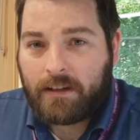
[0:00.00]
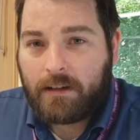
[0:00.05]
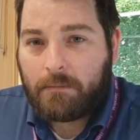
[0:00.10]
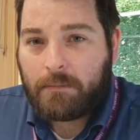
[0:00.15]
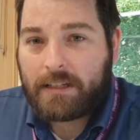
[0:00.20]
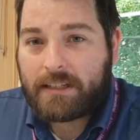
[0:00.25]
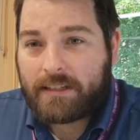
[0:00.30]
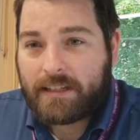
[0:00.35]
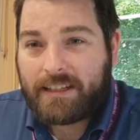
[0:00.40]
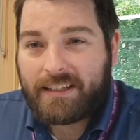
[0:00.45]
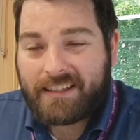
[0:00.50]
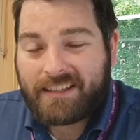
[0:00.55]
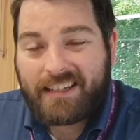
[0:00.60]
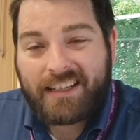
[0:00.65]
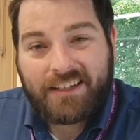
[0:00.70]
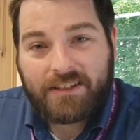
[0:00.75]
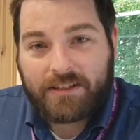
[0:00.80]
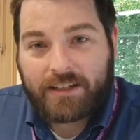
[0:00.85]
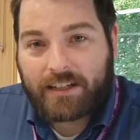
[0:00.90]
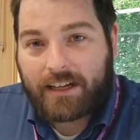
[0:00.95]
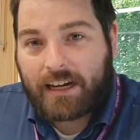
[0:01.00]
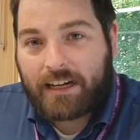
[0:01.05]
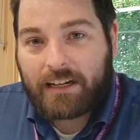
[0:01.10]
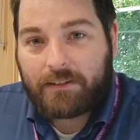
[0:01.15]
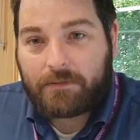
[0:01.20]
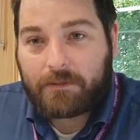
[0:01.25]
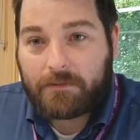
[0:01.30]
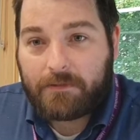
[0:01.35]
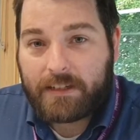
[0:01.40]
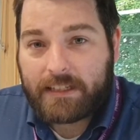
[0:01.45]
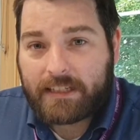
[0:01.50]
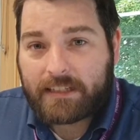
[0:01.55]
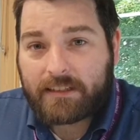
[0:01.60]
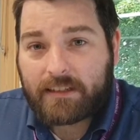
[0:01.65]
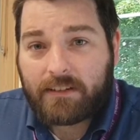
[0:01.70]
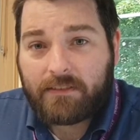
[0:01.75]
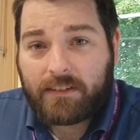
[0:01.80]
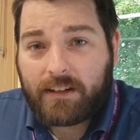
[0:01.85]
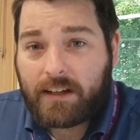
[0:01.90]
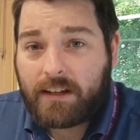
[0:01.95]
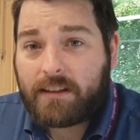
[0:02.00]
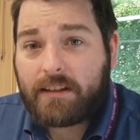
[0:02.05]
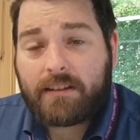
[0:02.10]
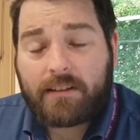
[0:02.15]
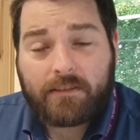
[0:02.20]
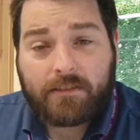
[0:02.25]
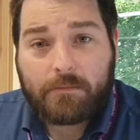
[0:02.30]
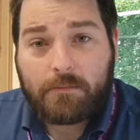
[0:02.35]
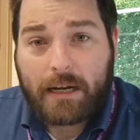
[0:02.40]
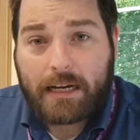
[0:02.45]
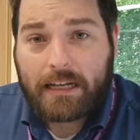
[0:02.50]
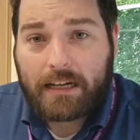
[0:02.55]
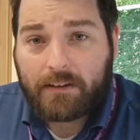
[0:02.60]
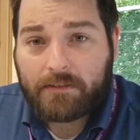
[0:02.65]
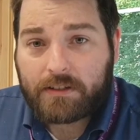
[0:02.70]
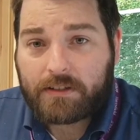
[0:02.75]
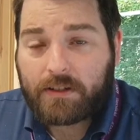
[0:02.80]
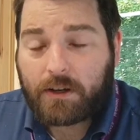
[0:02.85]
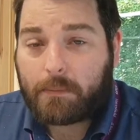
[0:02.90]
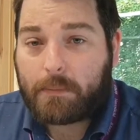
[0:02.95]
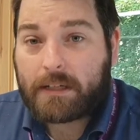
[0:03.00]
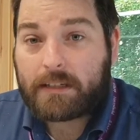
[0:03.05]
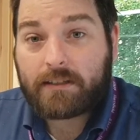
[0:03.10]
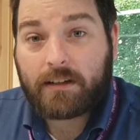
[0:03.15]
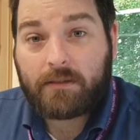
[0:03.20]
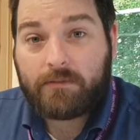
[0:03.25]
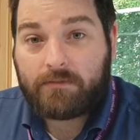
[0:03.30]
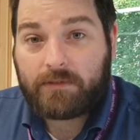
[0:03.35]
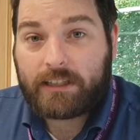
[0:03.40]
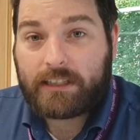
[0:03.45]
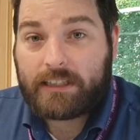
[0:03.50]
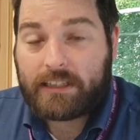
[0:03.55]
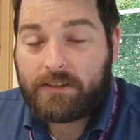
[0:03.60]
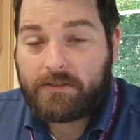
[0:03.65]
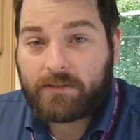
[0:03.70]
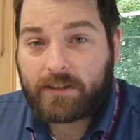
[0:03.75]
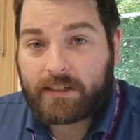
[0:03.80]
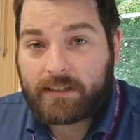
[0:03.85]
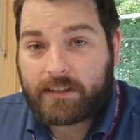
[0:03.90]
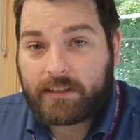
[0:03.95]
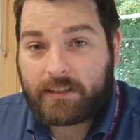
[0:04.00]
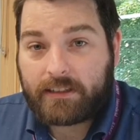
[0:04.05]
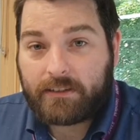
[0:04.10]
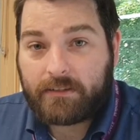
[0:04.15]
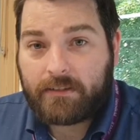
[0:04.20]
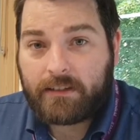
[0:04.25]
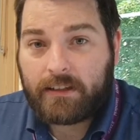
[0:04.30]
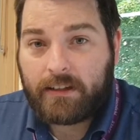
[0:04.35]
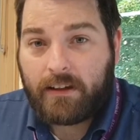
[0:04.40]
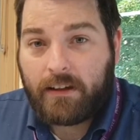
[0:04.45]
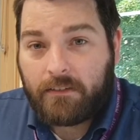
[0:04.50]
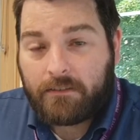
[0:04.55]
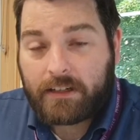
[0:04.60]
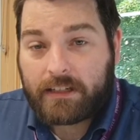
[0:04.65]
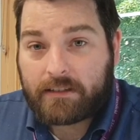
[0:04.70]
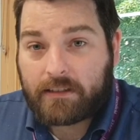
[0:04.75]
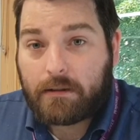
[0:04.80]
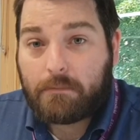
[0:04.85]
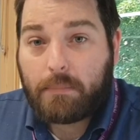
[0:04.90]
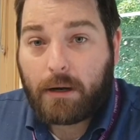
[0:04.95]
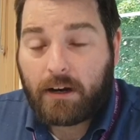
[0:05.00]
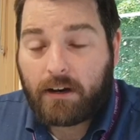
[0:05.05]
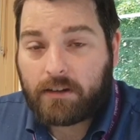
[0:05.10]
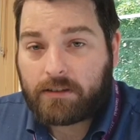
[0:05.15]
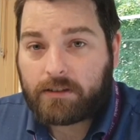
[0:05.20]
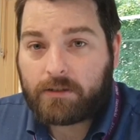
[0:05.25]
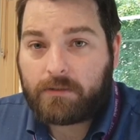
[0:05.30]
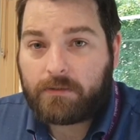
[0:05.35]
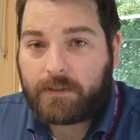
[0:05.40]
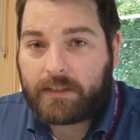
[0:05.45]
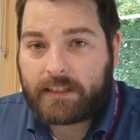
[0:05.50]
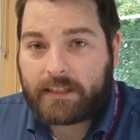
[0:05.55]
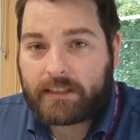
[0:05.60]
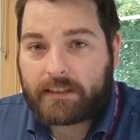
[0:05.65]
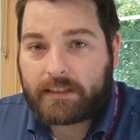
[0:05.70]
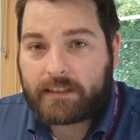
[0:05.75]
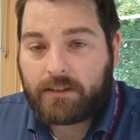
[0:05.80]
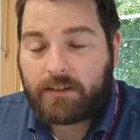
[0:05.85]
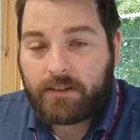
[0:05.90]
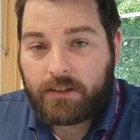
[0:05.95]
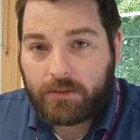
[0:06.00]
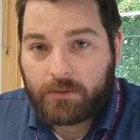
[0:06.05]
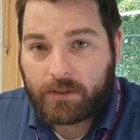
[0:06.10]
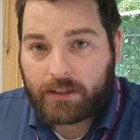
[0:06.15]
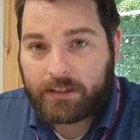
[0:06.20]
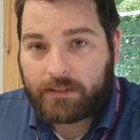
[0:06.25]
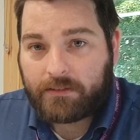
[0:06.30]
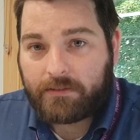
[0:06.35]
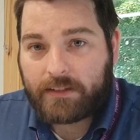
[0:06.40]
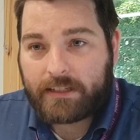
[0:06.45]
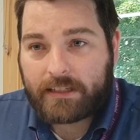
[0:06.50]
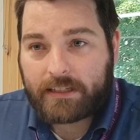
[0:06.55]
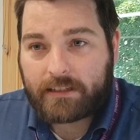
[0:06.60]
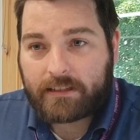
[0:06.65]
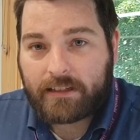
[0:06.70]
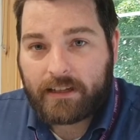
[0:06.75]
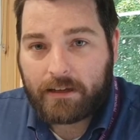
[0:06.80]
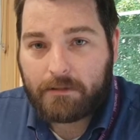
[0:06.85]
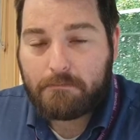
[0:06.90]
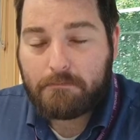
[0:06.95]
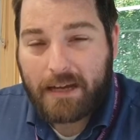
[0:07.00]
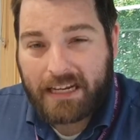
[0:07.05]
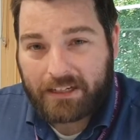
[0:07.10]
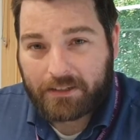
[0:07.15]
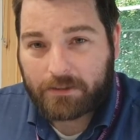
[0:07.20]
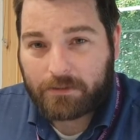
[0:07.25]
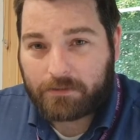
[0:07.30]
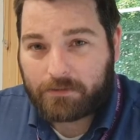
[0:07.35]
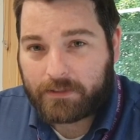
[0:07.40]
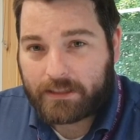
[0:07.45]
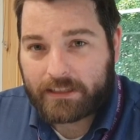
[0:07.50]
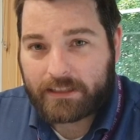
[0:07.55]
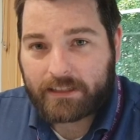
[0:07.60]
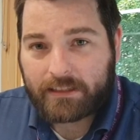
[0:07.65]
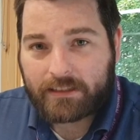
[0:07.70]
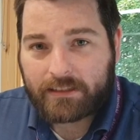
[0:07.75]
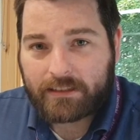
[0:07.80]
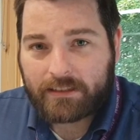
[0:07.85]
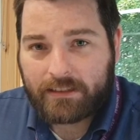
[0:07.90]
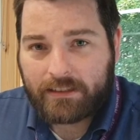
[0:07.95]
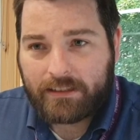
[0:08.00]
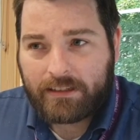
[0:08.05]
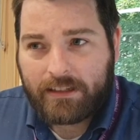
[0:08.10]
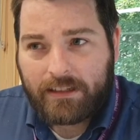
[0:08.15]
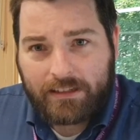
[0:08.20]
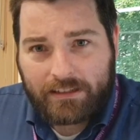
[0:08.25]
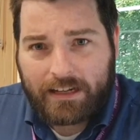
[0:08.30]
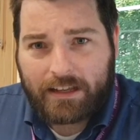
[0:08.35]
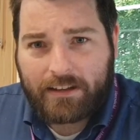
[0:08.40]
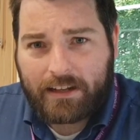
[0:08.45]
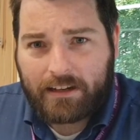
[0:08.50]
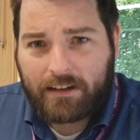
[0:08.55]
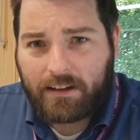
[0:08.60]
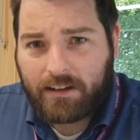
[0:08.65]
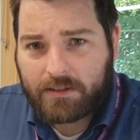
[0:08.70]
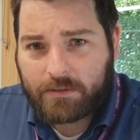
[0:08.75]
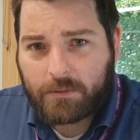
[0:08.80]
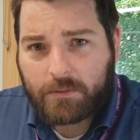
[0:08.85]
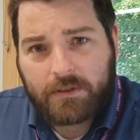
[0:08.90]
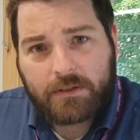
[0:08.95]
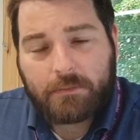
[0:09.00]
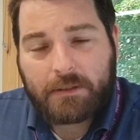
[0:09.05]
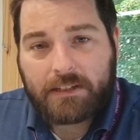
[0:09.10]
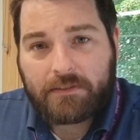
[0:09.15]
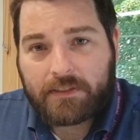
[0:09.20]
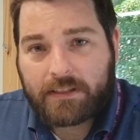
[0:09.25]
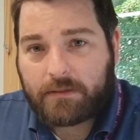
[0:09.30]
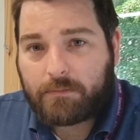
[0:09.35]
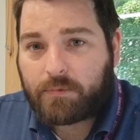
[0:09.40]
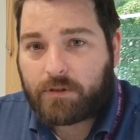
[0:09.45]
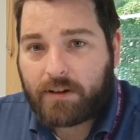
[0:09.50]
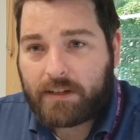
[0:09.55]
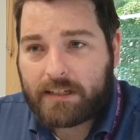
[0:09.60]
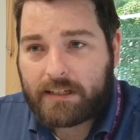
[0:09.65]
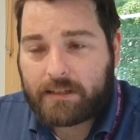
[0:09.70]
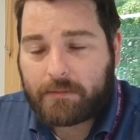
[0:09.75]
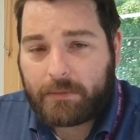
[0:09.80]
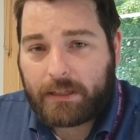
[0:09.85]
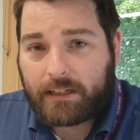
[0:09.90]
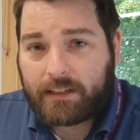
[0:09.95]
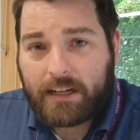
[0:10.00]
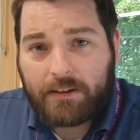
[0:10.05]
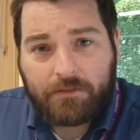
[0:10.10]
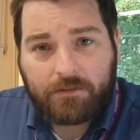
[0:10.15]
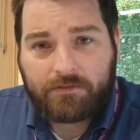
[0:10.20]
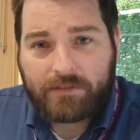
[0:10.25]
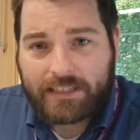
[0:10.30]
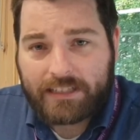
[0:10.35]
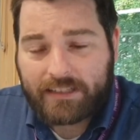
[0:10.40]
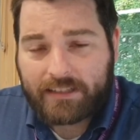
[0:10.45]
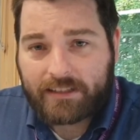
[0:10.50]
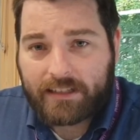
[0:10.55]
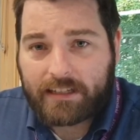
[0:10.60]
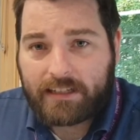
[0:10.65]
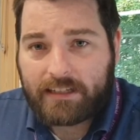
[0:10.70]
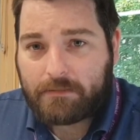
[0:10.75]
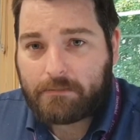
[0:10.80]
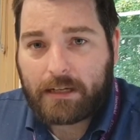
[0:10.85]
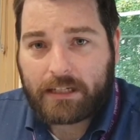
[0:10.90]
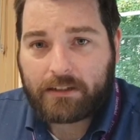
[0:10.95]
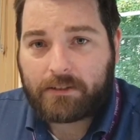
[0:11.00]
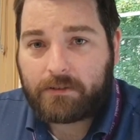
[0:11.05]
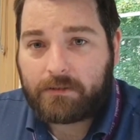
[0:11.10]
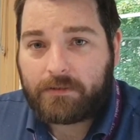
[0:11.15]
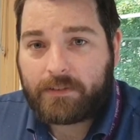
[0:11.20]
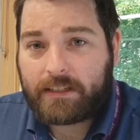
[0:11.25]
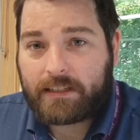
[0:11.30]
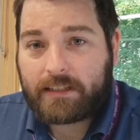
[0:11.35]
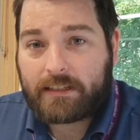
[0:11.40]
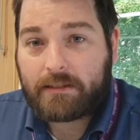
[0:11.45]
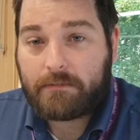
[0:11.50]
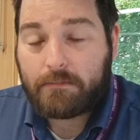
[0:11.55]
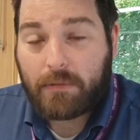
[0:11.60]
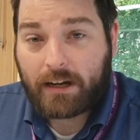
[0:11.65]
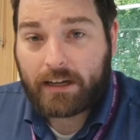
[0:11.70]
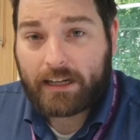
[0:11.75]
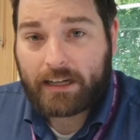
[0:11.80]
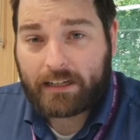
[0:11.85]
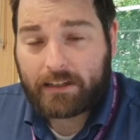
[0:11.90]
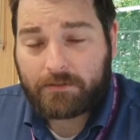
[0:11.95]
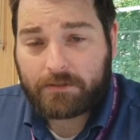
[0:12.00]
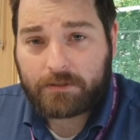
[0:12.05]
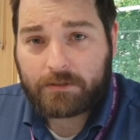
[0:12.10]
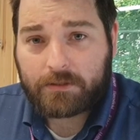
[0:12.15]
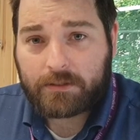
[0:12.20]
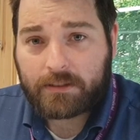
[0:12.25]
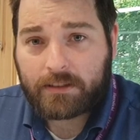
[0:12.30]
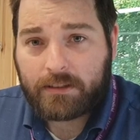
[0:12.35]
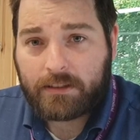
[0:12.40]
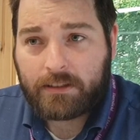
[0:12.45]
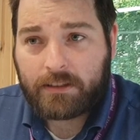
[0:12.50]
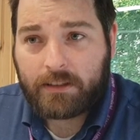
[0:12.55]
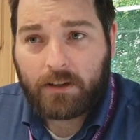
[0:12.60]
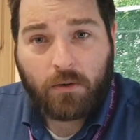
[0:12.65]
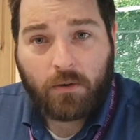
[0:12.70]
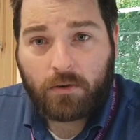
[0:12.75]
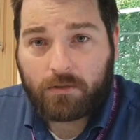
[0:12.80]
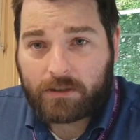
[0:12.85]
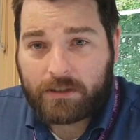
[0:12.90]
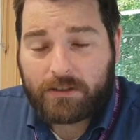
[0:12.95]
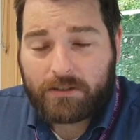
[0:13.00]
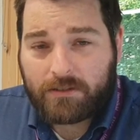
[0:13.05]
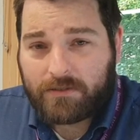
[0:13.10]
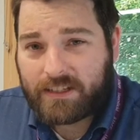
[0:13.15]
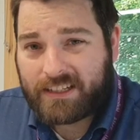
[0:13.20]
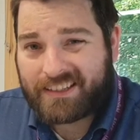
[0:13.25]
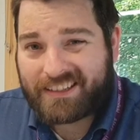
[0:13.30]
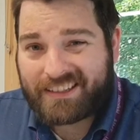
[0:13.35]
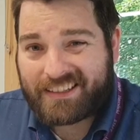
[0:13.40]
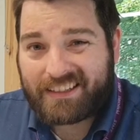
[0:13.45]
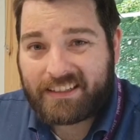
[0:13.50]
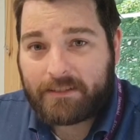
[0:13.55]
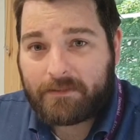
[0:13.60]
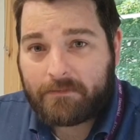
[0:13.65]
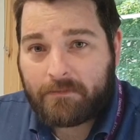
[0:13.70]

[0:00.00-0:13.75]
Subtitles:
But since teaching A-level physics, I've learned that there are many other topics that I'm really interested in. Things like particle physics, nuclear physics, and medical physics. Now that last one was a bit of a surprise to me. I'd never really studied medical physics in my A-levels, or at university.